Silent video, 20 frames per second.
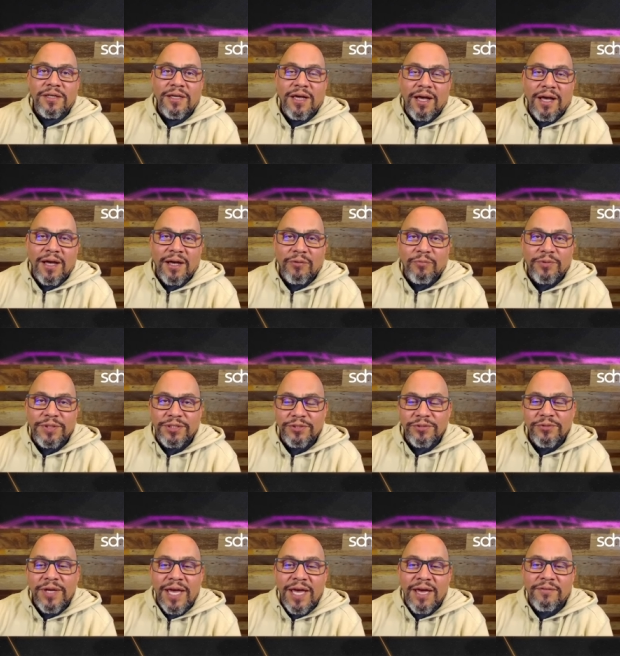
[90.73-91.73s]
Uh, we
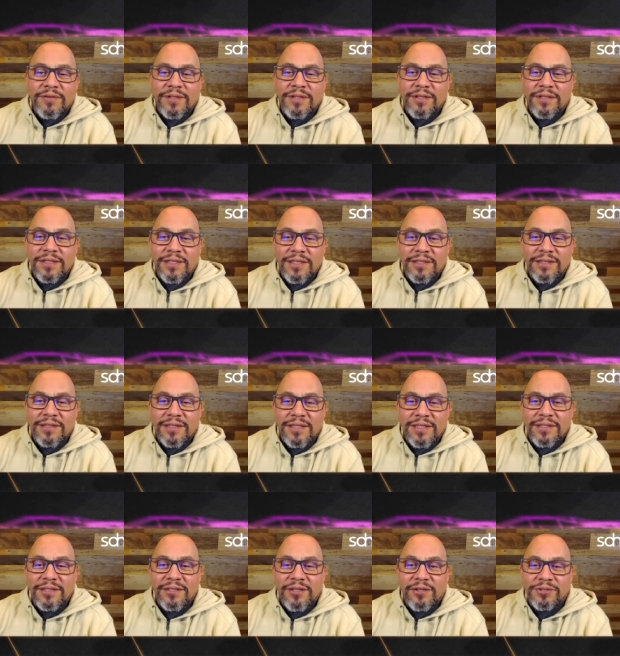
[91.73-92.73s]
do have in in
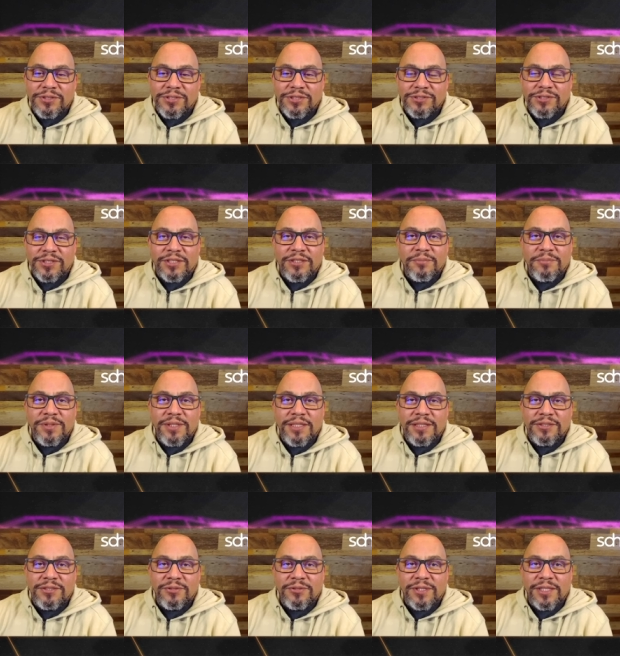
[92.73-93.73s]
in the notes. There's going to be
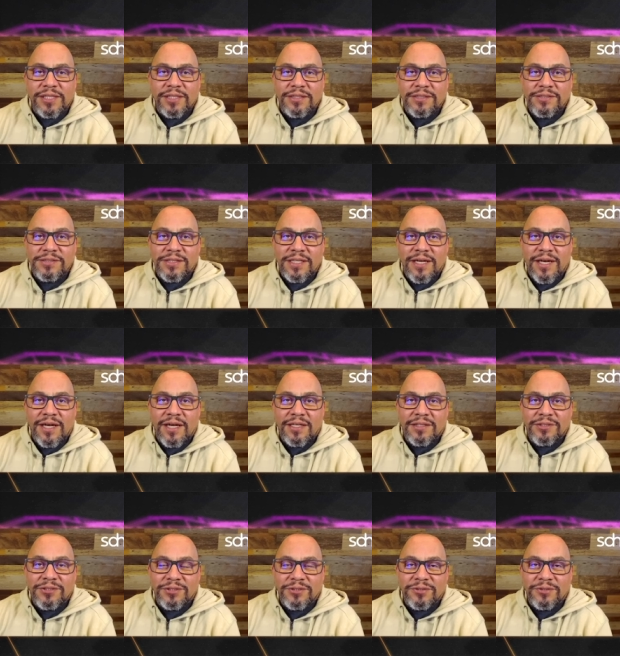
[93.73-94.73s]
two links uh,
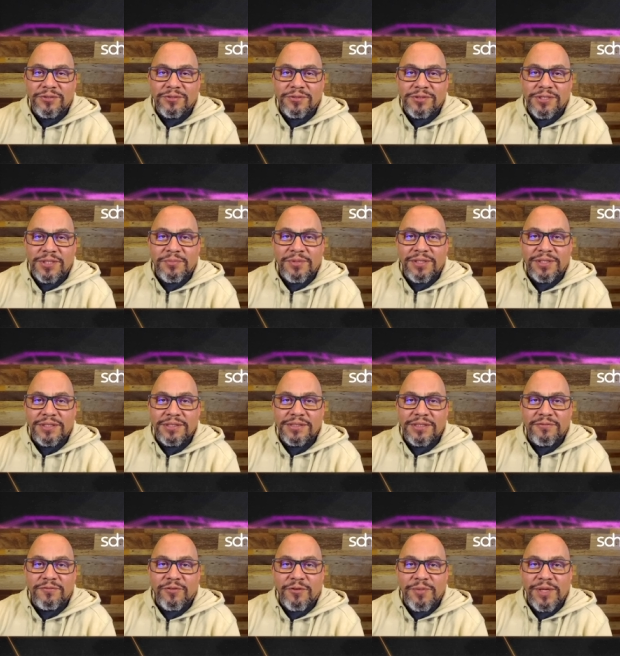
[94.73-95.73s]
to some of this
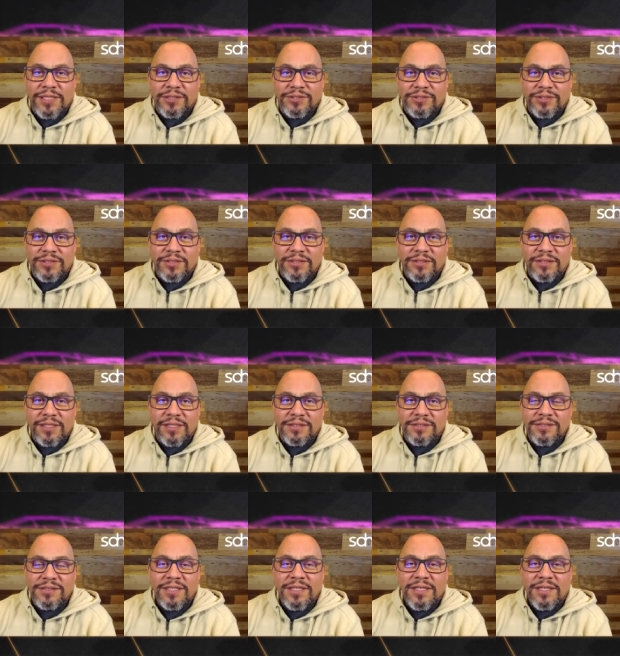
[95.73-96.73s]
information
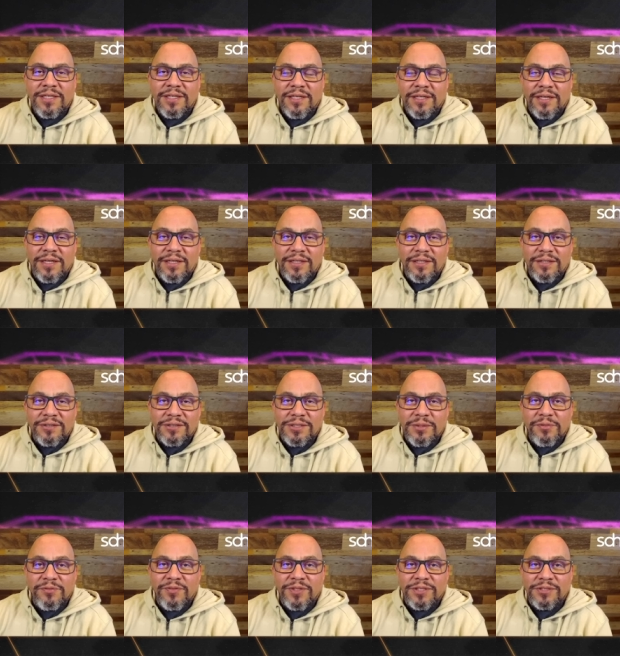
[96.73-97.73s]
that's uh, you know, some
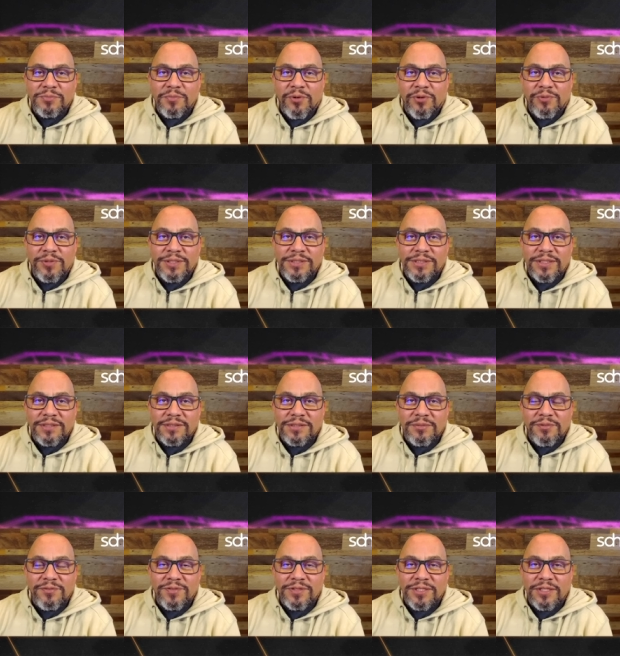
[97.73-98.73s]
of it is more recent, some
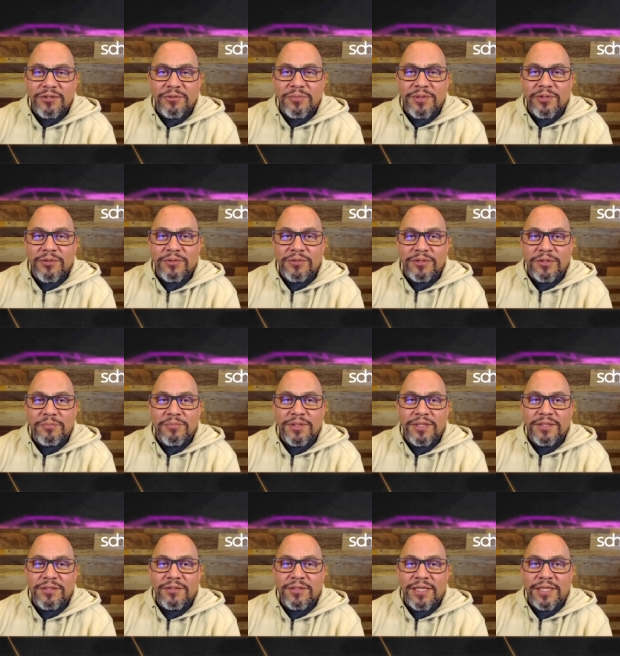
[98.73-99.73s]
of it's a little bit older, but
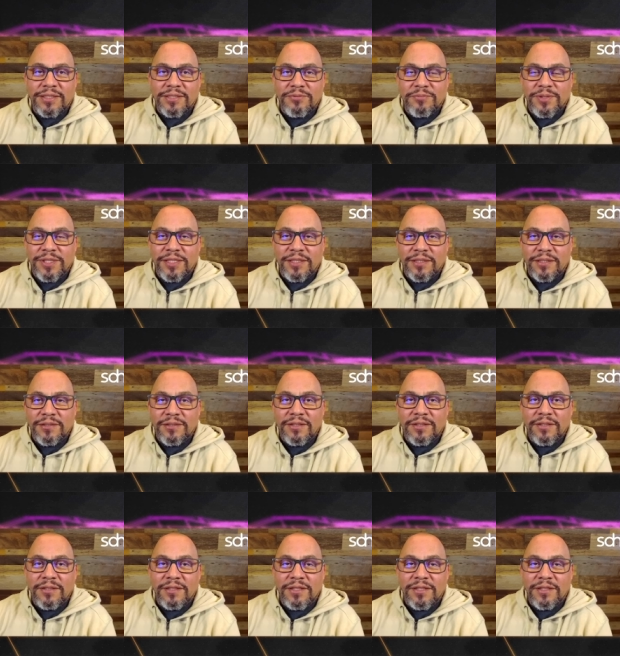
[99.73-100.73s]
you'll get to read a,
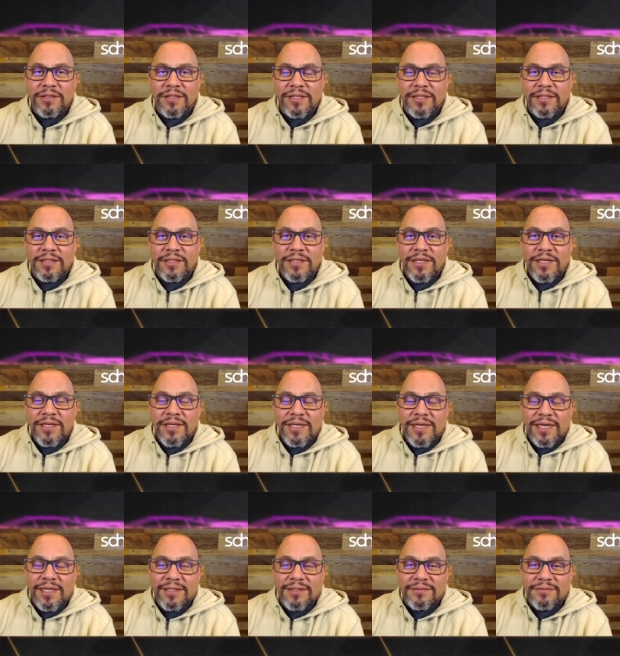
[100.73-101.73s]
uh, and and
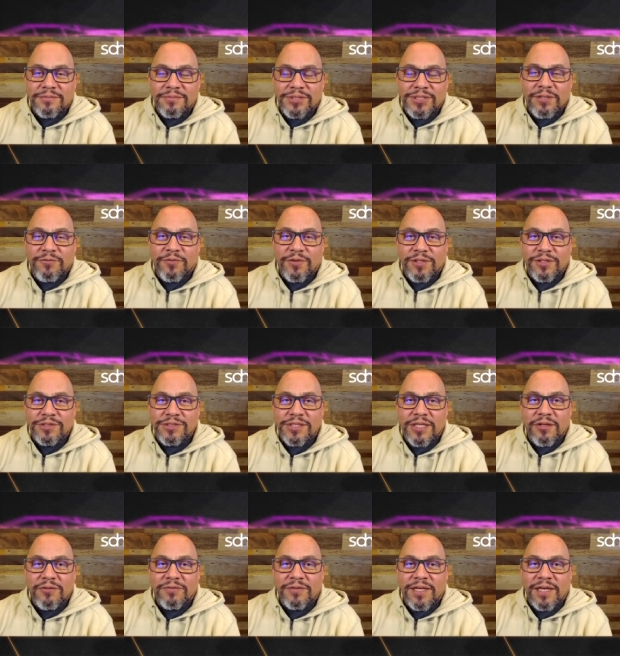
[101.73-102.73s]
and see for
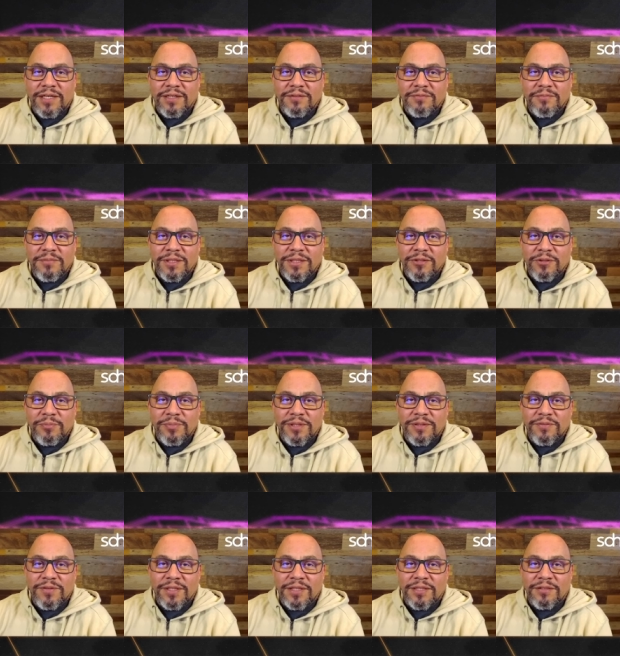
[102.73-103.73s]
yourself kind of a little bit
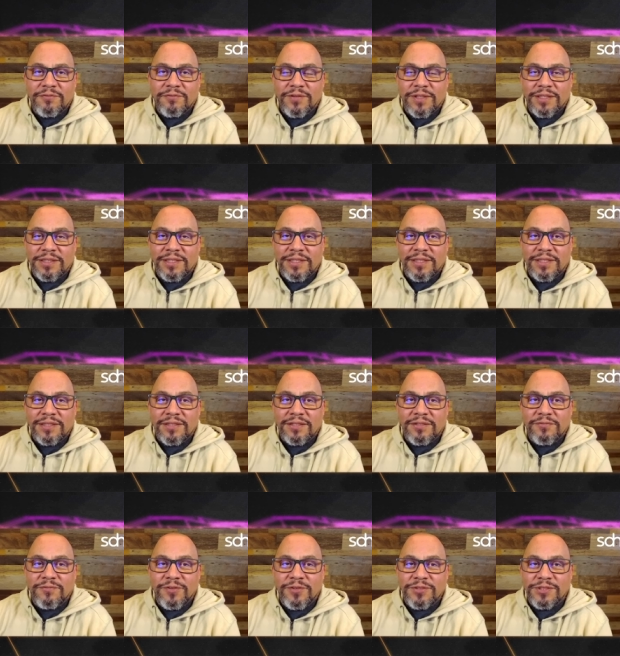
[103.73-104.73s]
of the conflicting and the
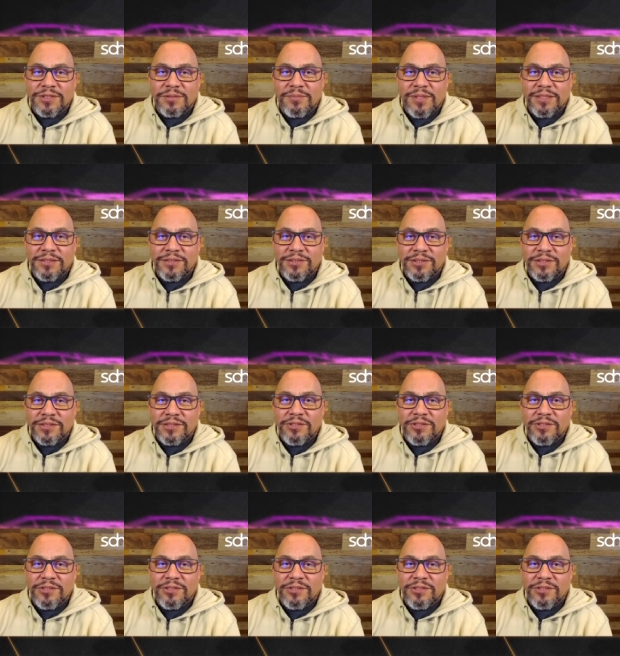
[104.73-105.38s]
confusing messaging.